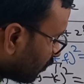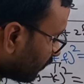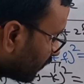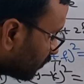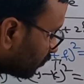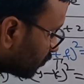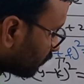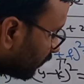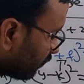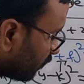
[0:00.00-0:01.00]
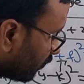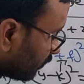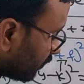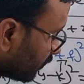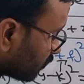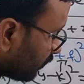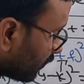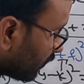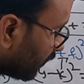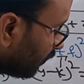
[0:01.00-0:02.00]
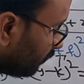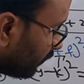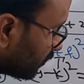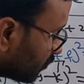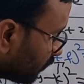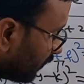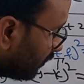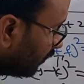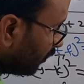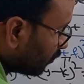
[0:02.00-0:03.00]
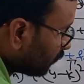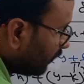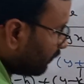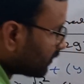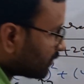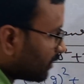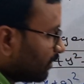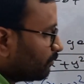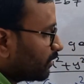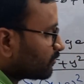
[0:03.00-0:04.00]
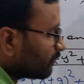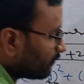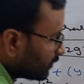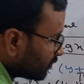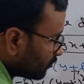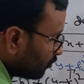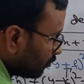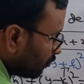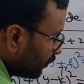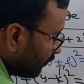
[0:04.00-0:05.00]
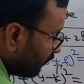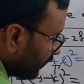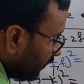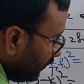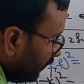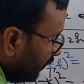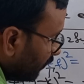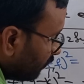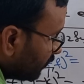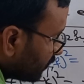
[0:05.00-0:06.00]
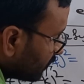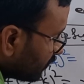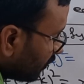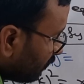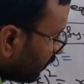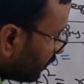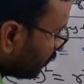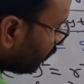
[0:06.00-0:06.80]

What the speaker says: over 2 square 4, 3 square 9 plus 12. 12 plus 9 plus 4 which is root 25 which is equal to